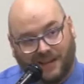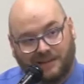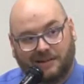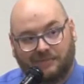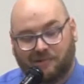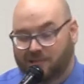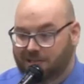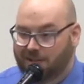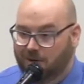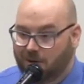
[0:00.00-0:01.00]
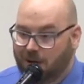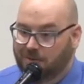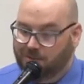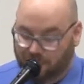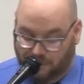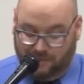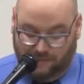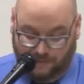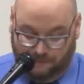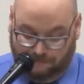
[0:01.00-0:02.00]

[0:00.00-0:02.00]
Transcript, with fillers: I never did get around to fixing it.